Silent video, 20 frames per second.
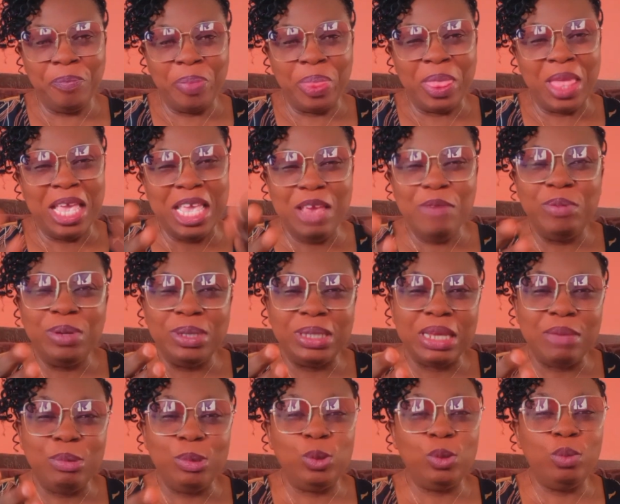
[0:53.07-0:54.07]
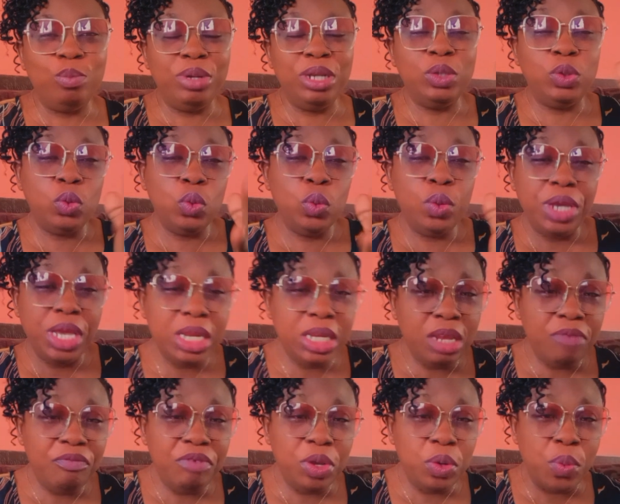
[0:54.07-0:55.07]
He was able to bring two
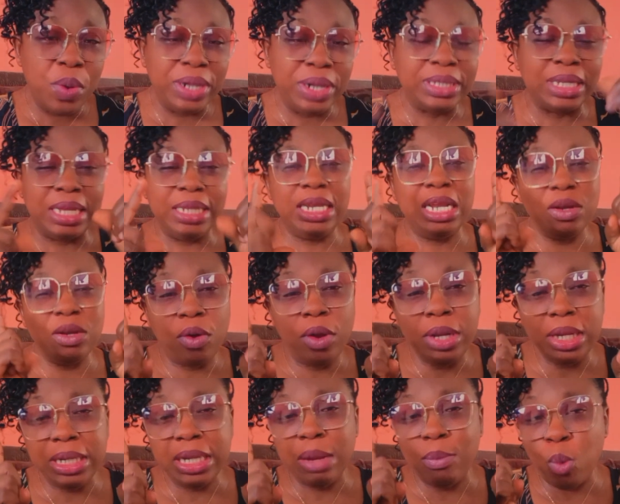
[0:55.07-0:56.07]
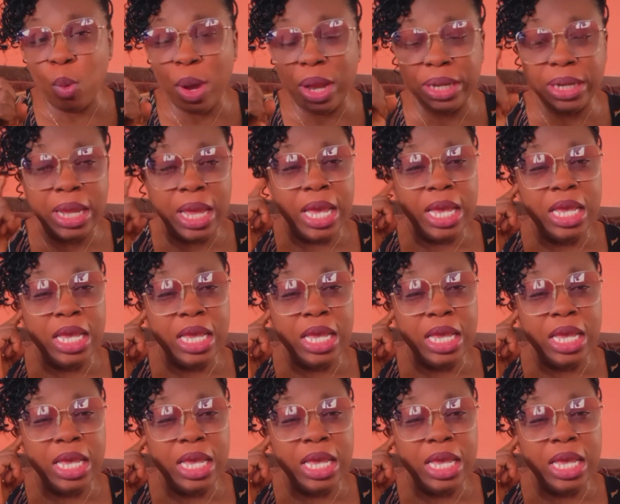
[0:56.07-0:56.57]
individuals and then calling them one.